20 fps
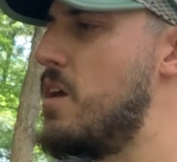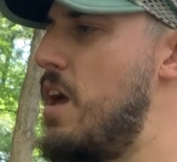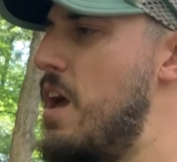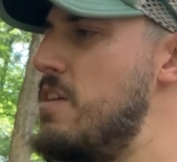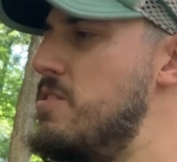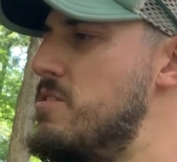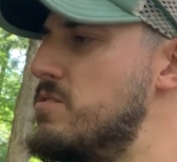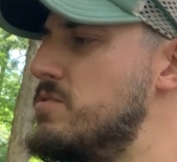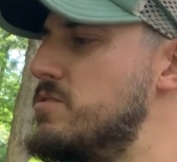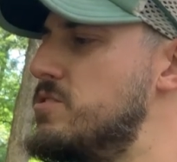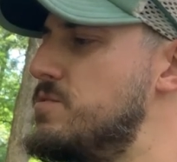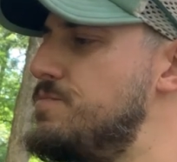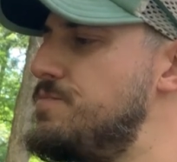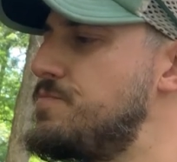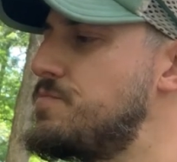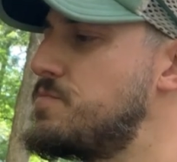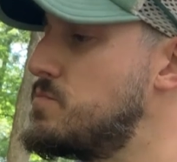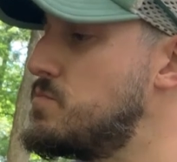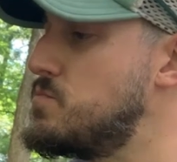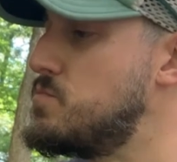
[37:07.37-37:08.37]
And there's,
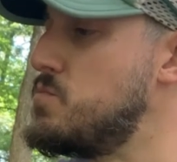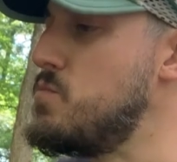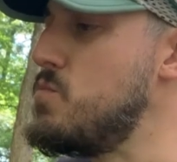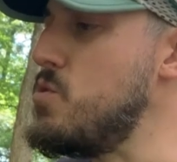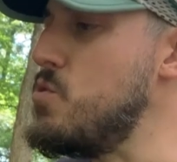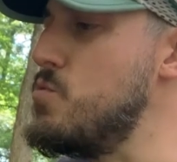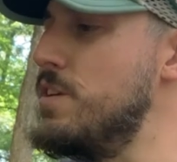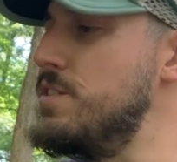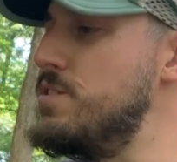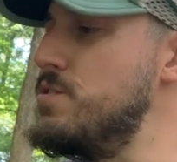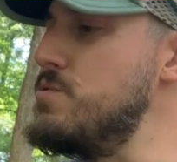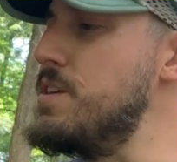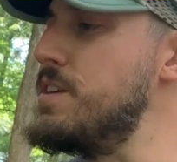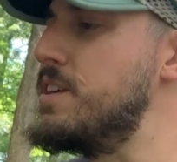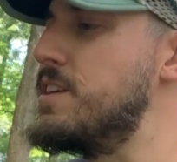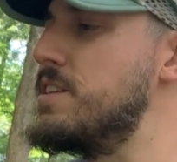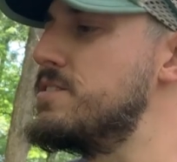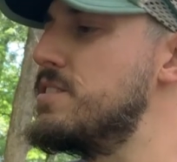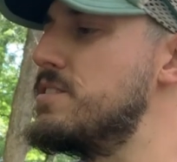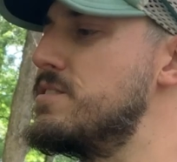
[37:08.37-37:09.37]
what I do
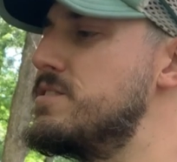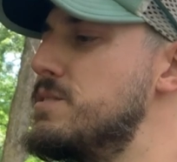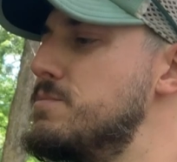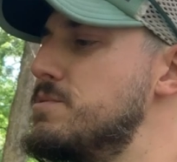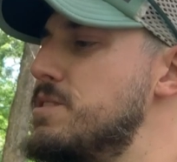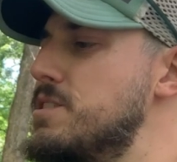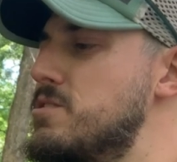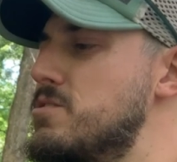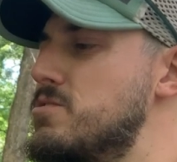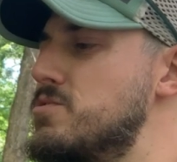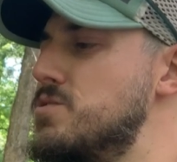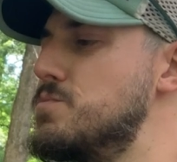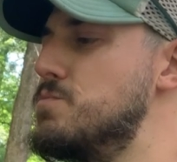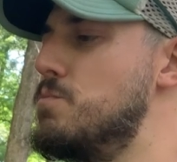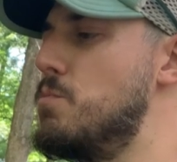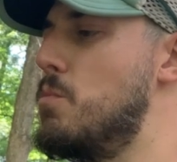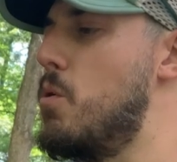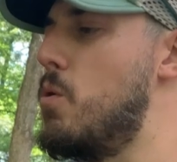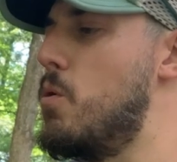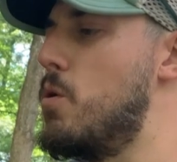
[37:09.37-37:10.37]
like is it seems like there's
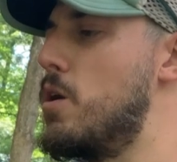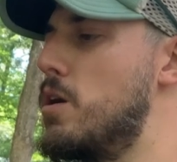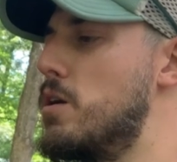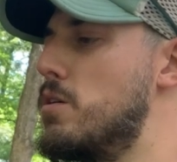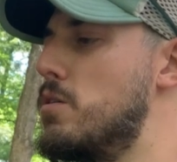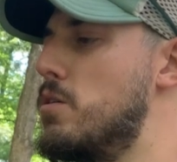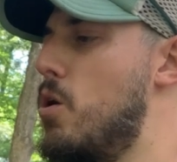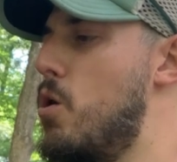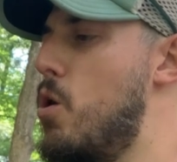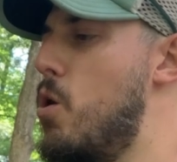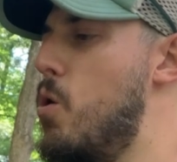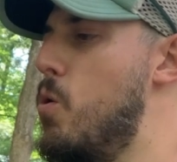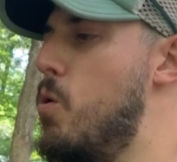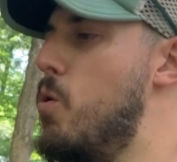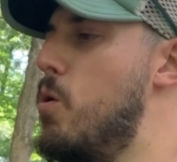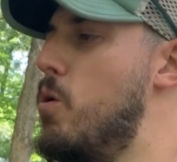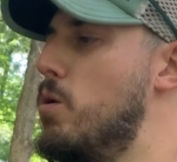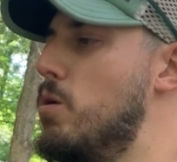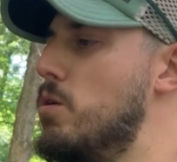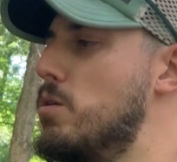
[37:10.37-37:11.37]
more
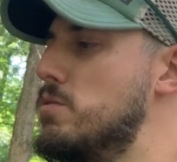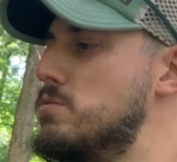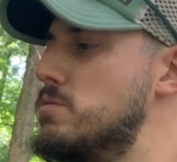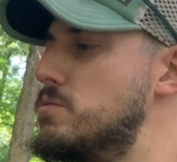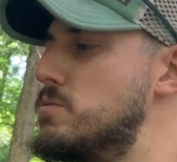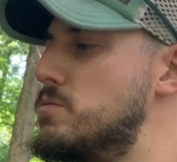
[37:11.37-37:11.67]
whole